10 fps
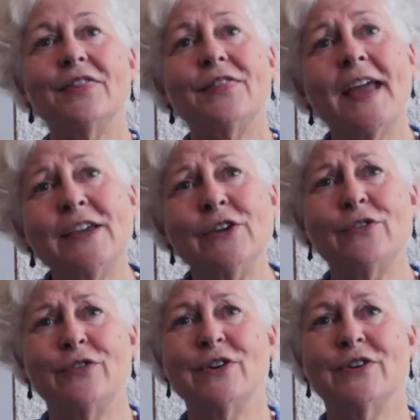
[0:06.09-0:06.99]
Thank you
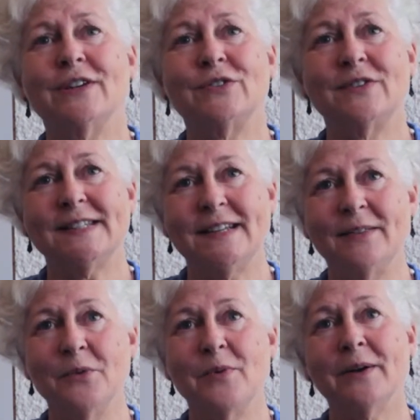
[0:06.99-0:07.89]
for your interest
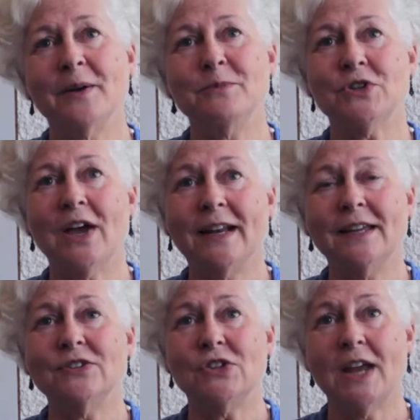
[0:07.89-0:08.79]
in the Welcome Johnny
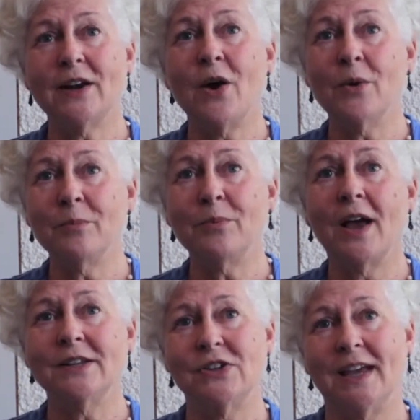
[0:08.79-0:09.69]
and Jane Home
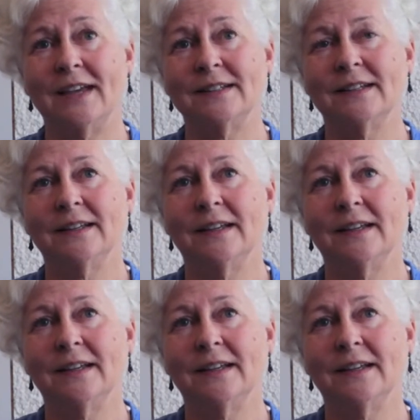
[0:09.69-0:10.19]
project.